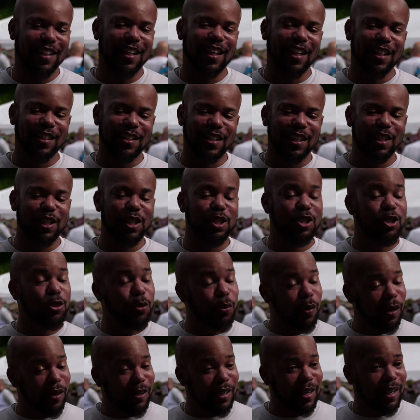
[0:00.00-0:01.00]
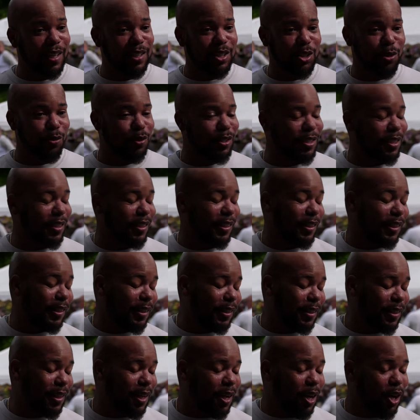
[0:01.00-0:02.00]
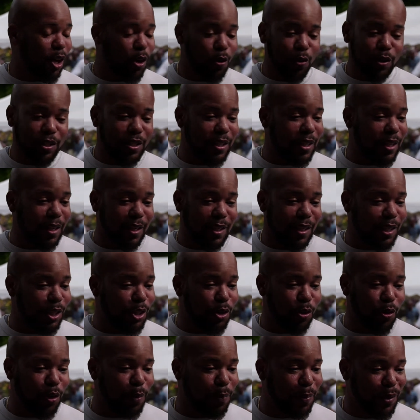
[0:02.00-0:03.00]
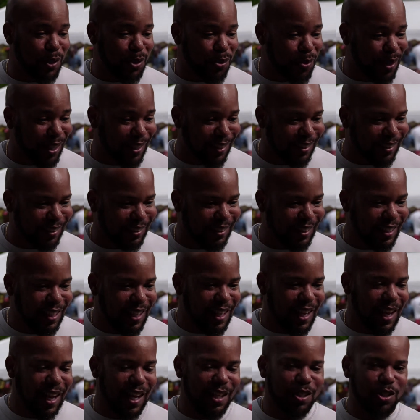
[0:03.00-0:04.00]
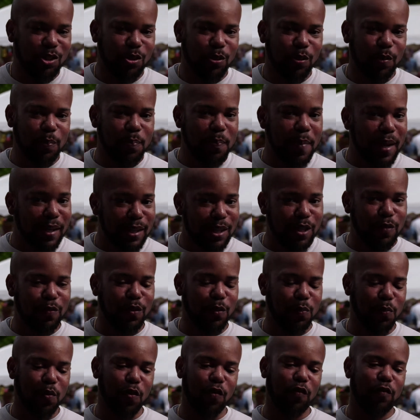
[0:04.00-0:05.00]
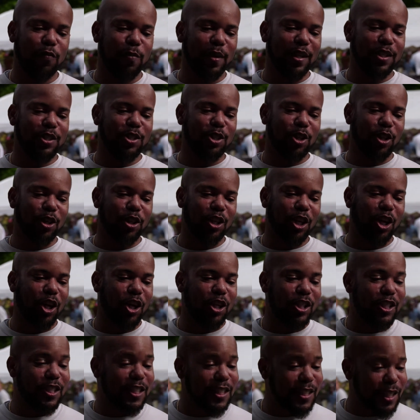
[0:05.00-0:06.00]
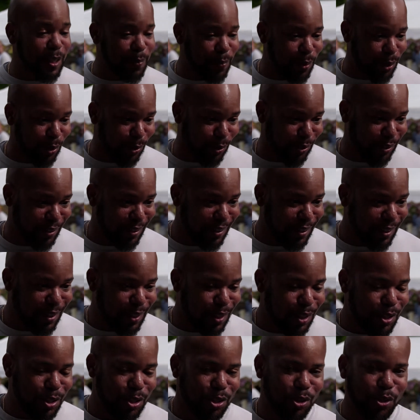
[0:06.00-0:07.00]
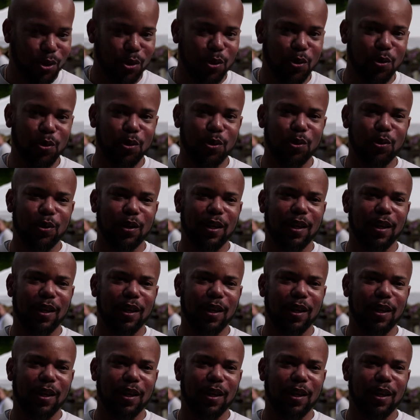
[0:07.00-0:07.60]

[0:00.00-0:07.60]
Yes, and the square dance originally originated in Europe as well. And so many of the movements are similar. So,